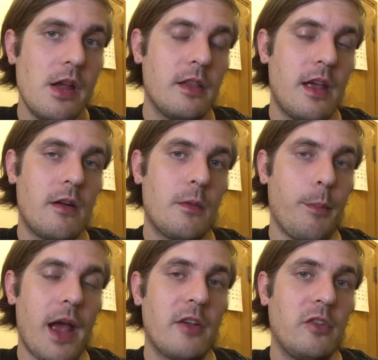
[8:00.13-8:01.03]
that are
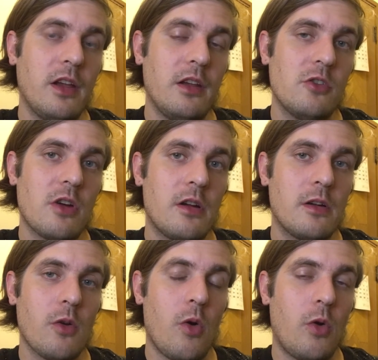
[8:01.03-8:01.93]
bashing each other
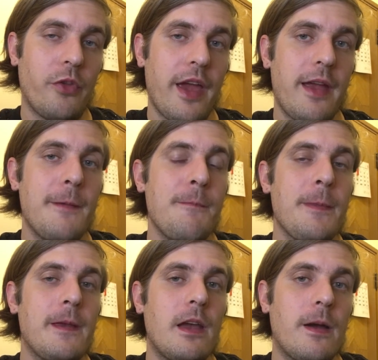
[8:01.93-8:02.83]
the whole day
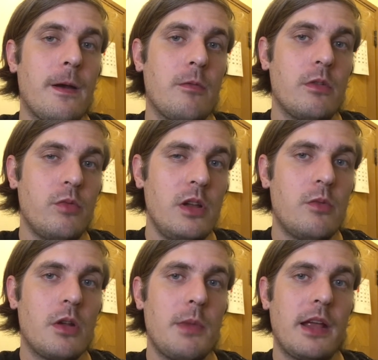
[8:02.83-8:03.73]
uh, we really
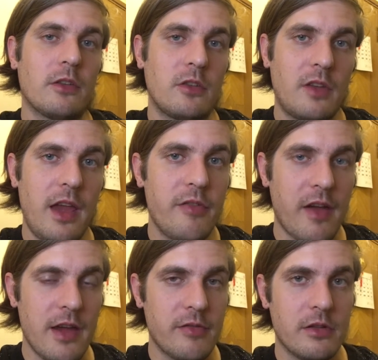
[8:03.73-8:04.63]
want to make a safe
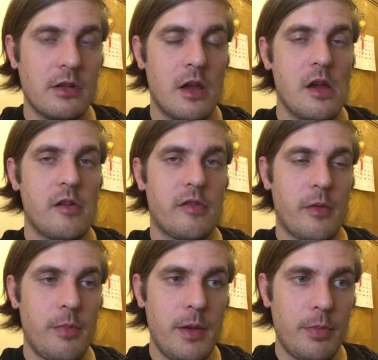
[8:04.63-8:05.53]
haven for
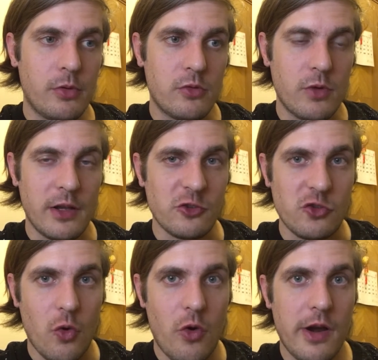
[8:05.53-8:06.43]
people to
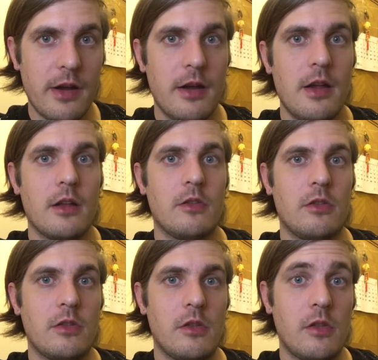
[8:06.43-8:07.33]
enjoy
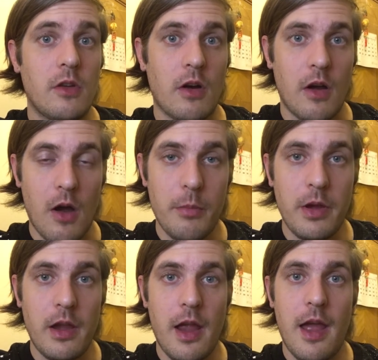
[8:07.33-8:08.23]
their
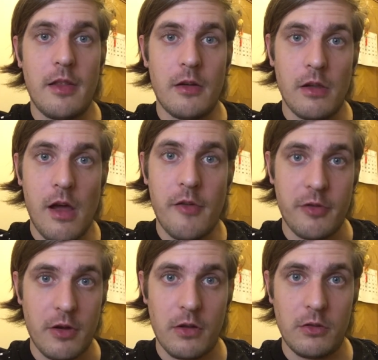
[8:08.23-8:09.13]
hobby and their love
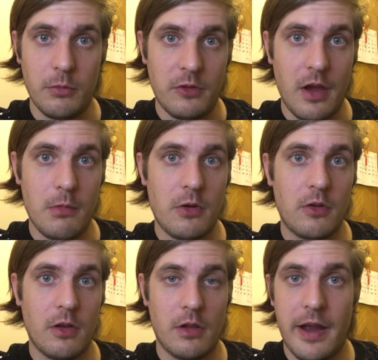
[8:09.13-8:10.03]
for custom
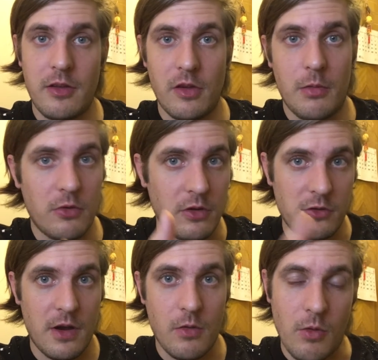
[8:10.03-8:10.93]
sabers and lightsabers in
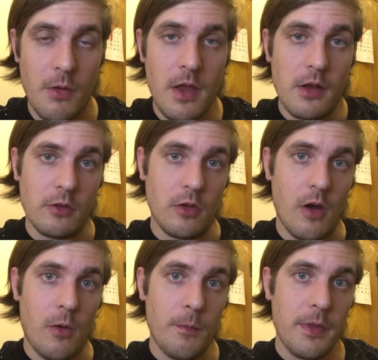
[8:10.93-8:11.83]
general
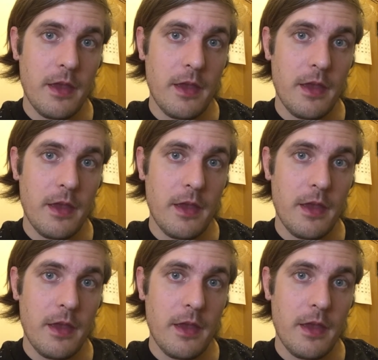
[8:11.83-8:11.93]
so